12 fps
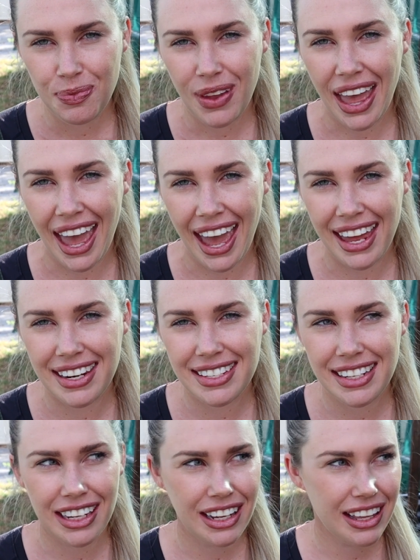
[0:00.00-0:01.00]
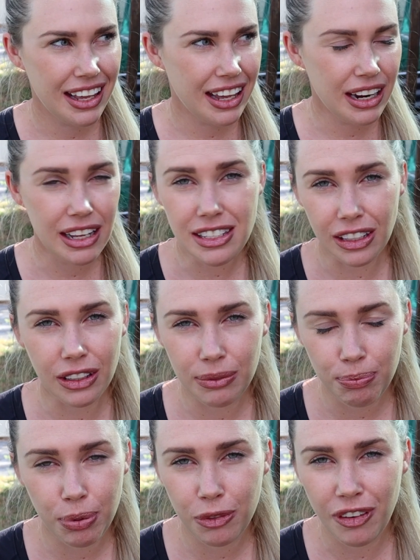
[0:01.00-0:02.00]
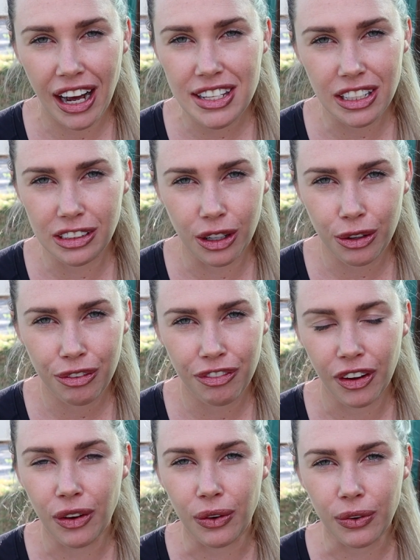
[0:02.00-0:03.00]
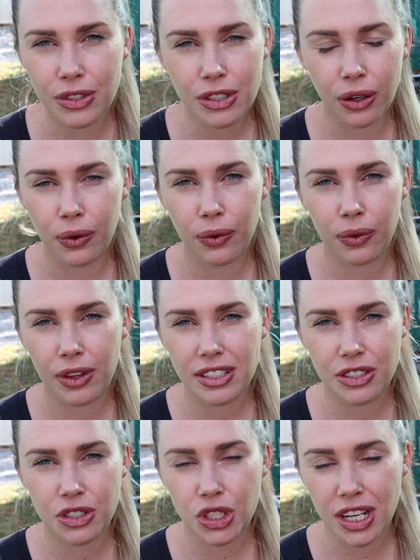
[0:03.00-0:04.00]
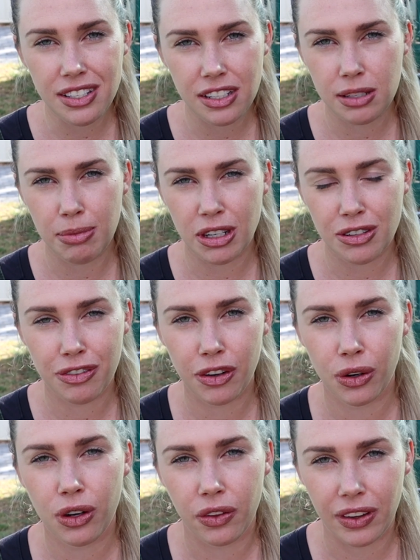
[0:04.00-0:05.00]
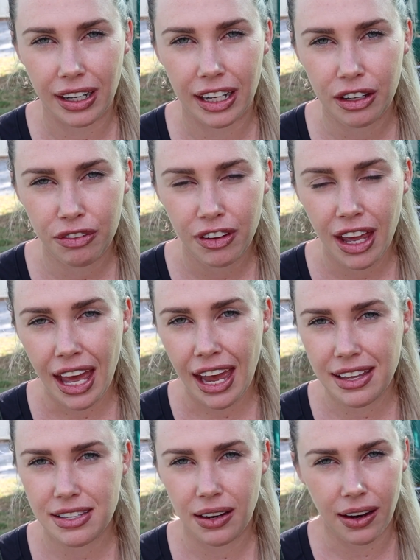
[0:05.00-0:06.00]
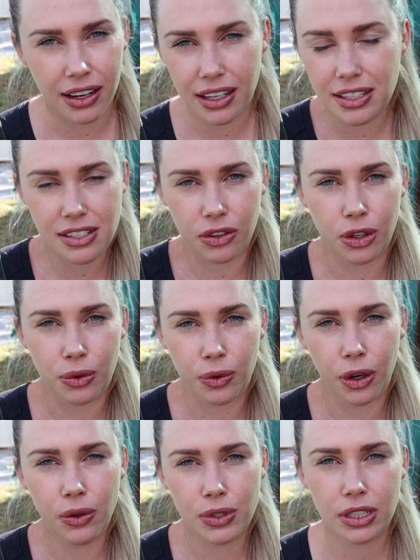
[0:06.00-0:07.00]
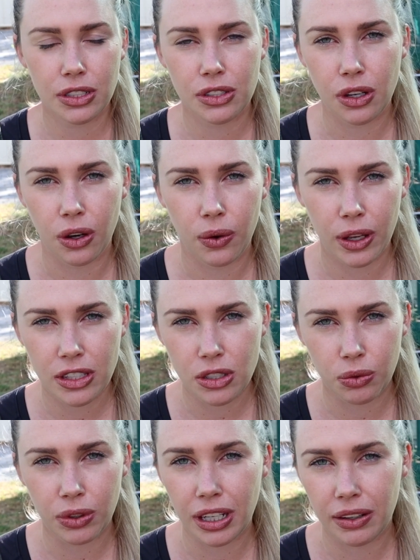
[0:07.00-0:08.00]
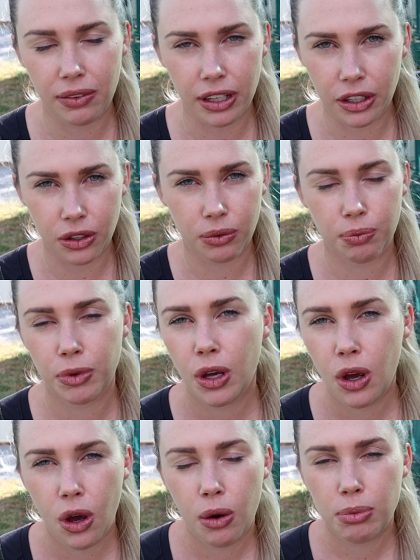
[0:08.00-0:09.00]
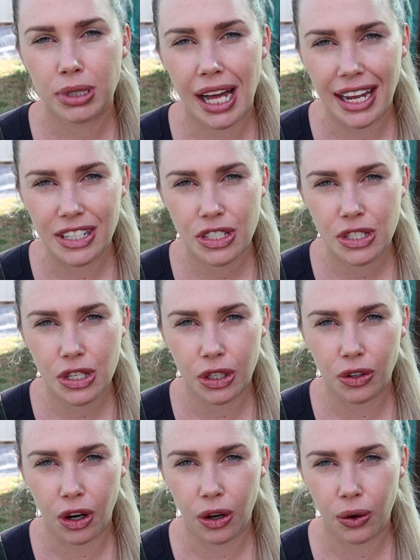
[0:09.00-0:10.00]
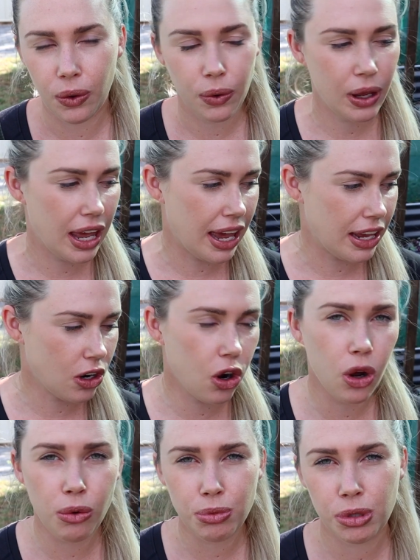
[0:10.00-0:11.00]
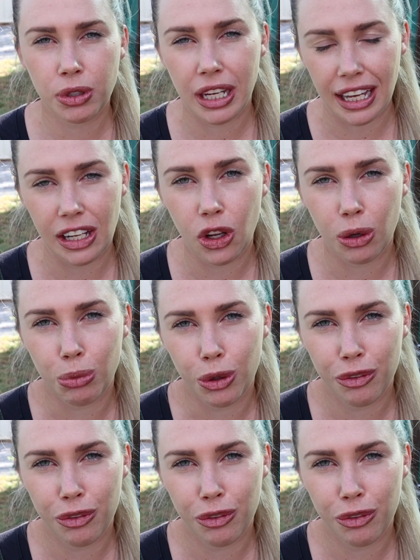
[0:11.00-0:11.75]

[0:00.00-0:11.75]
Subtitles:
And it provides a lot of food, so there's just as much food on the leaf as it is on the root, so it's a really, really good plant to grow at home to get a lot more